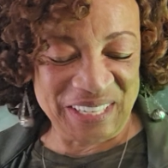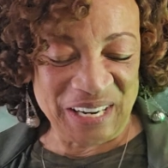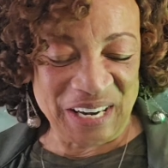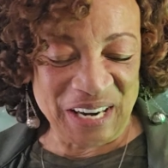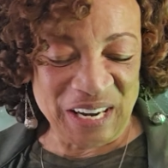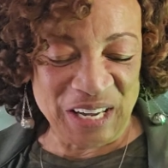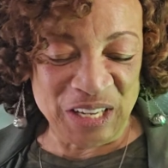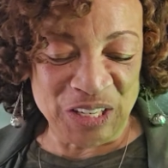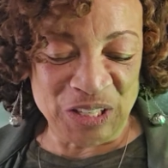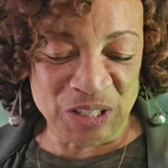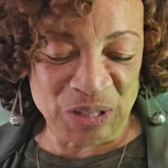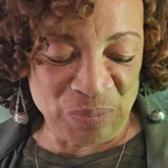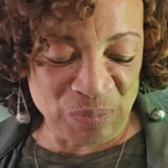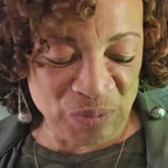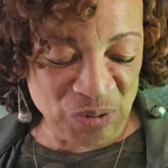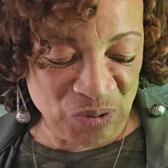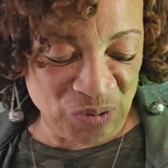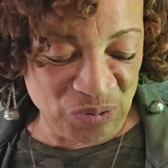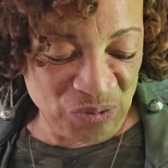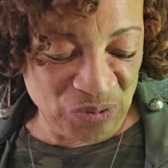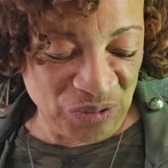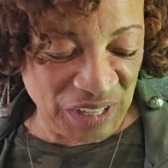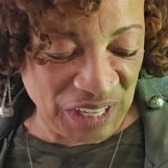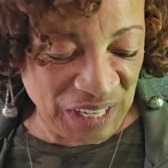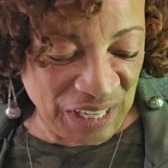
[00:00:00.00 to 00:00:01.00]
Today's
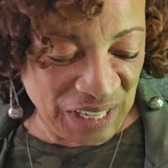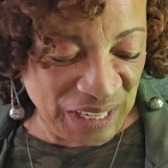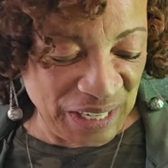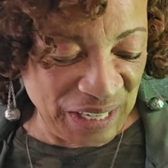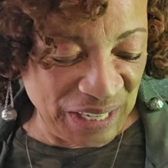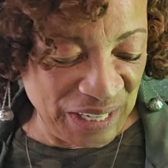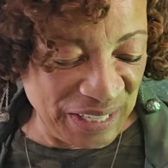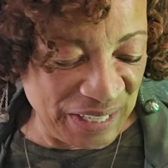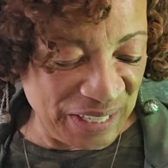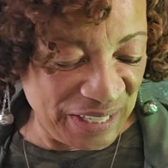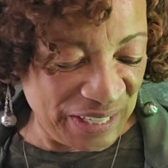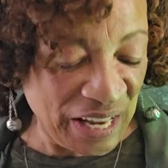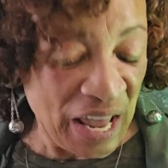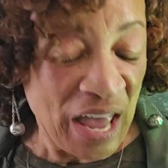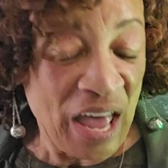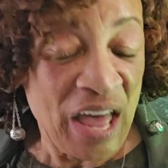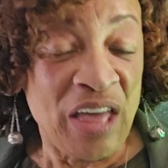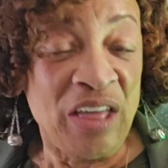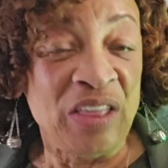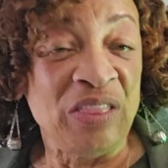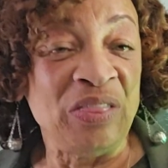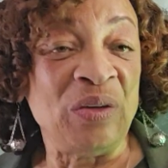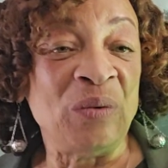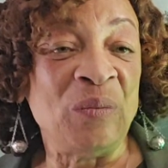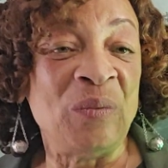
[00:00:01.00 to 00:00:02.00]
moon is
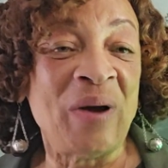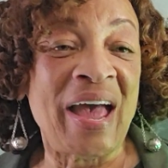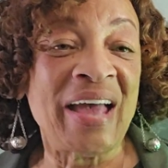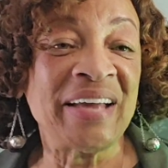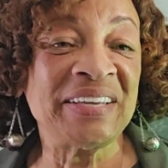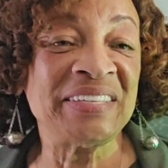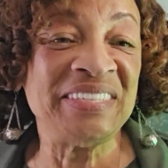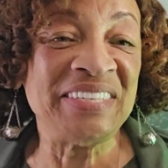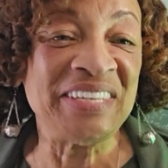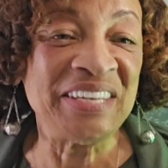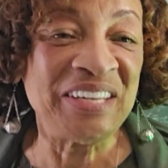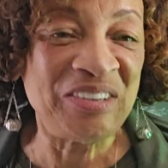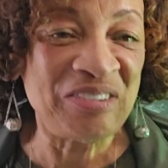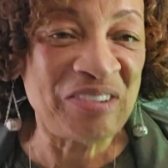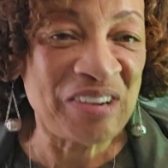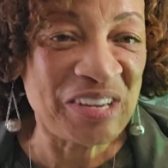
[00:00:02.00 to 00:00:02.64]
the waxing